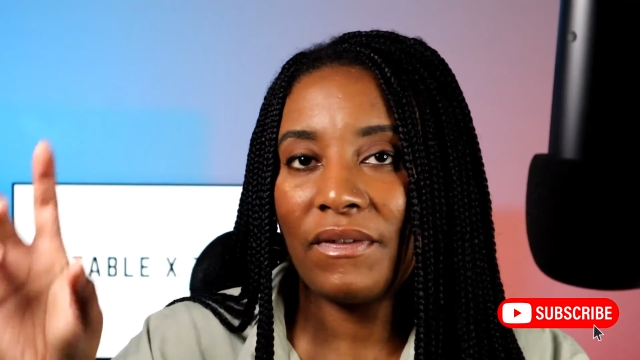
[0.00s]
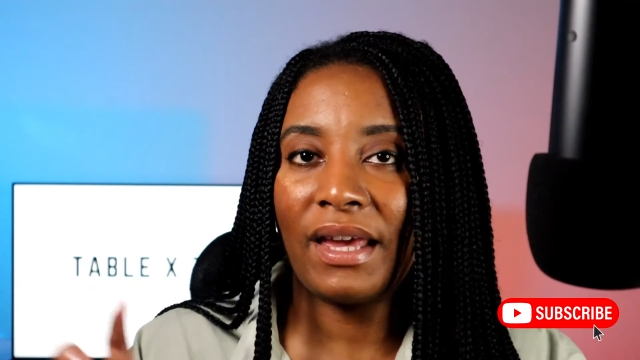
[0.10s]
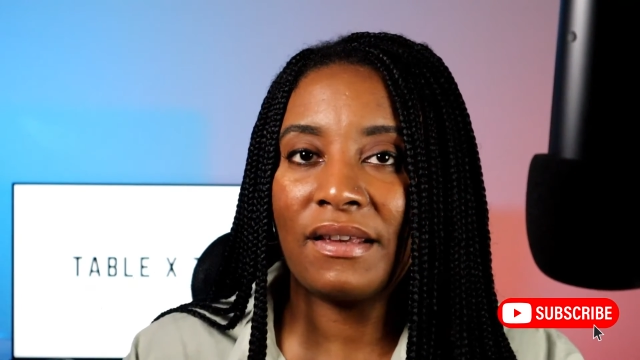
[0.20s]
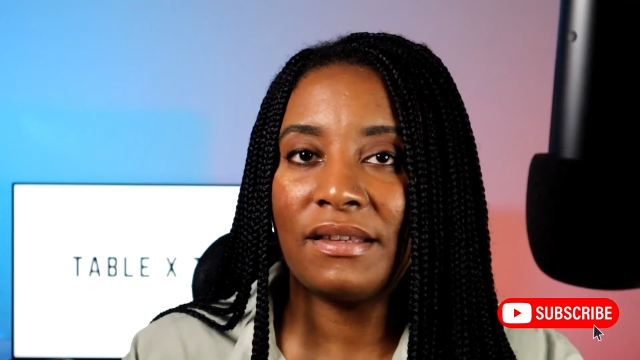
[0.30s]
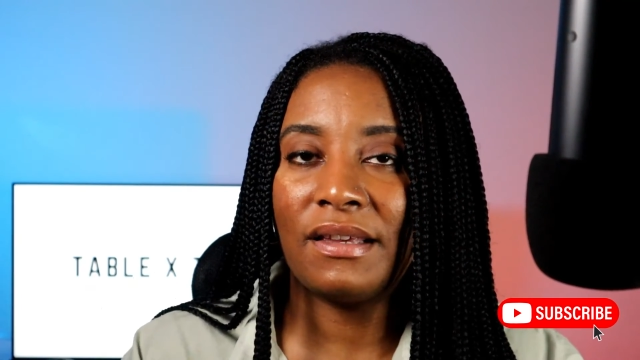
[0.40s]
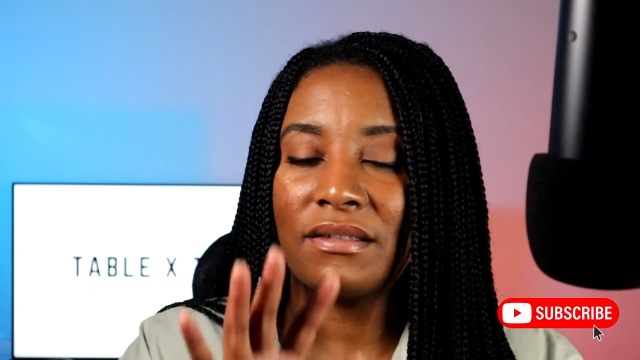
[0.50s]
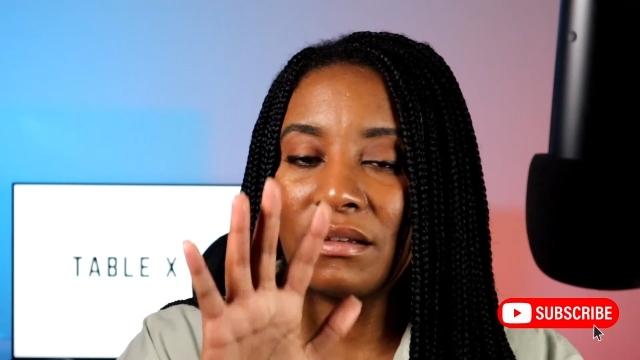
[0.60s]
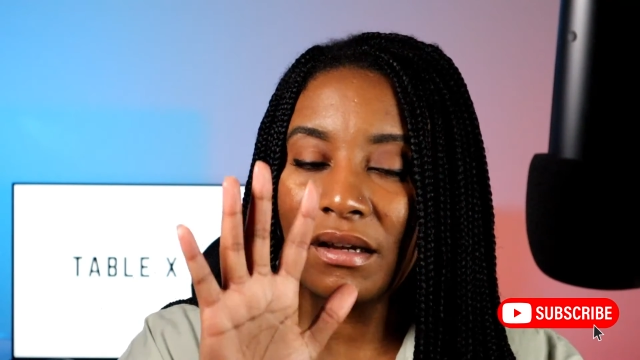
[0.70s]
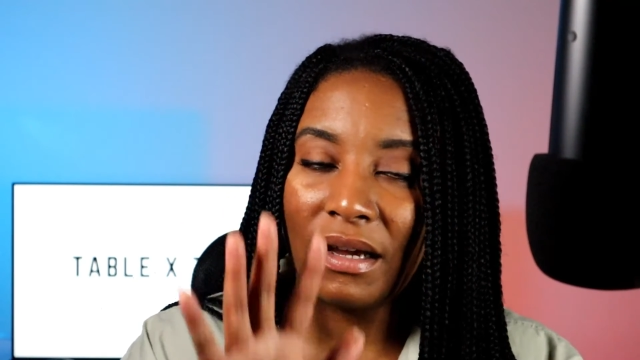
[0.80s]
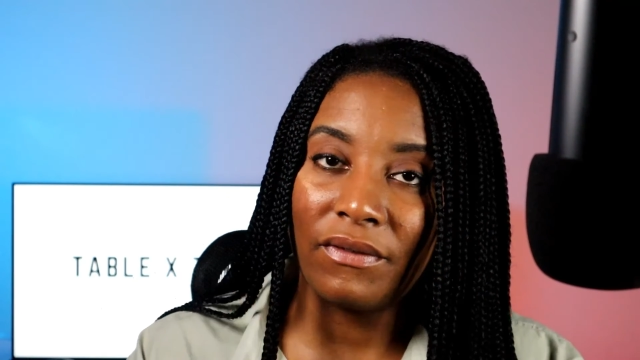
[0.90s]
excess to
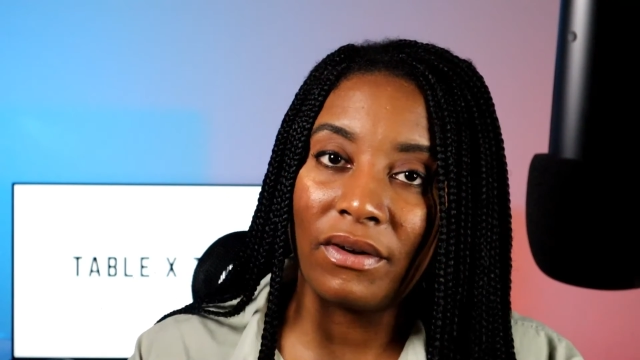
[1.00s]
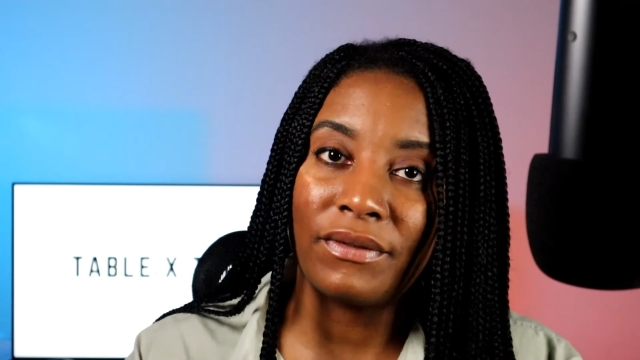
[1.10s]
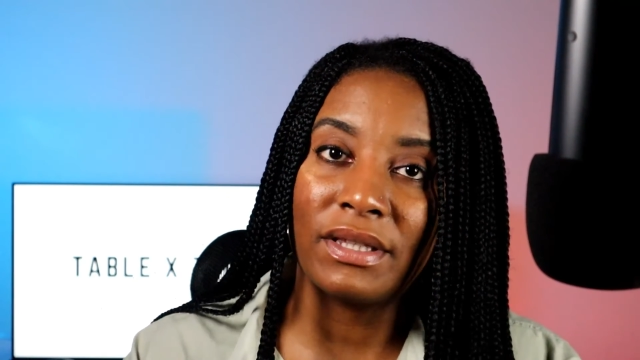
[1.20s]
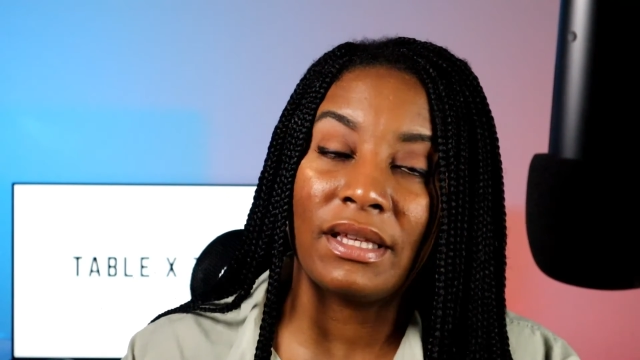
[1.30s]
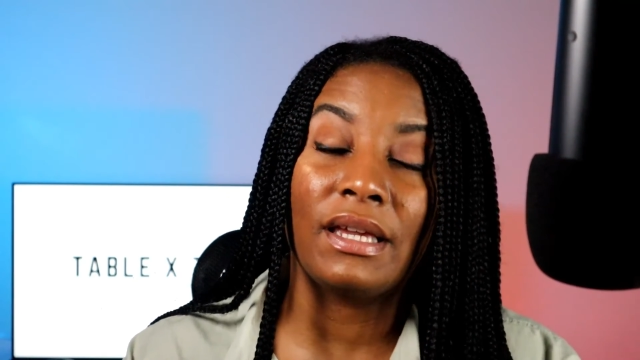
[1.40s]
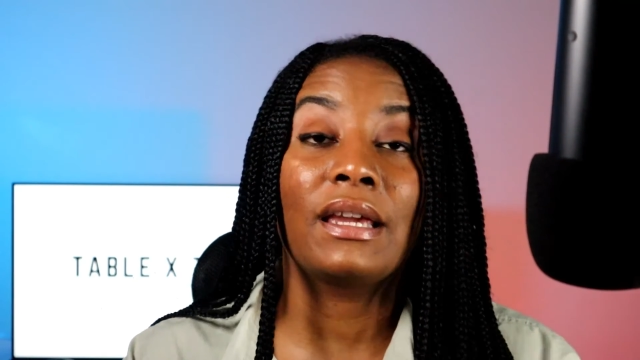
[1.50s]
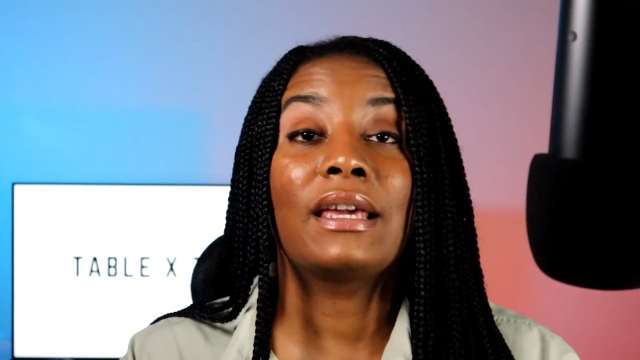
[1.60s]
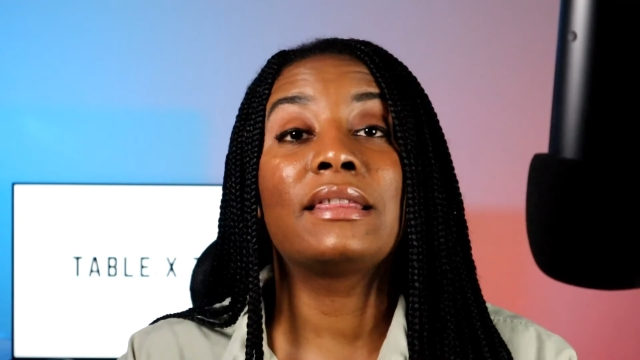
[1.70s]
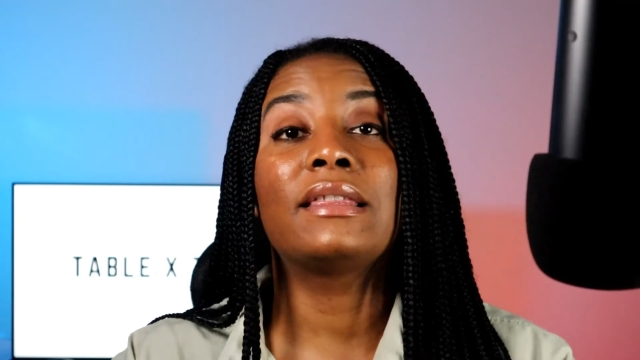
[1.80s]
cover everything and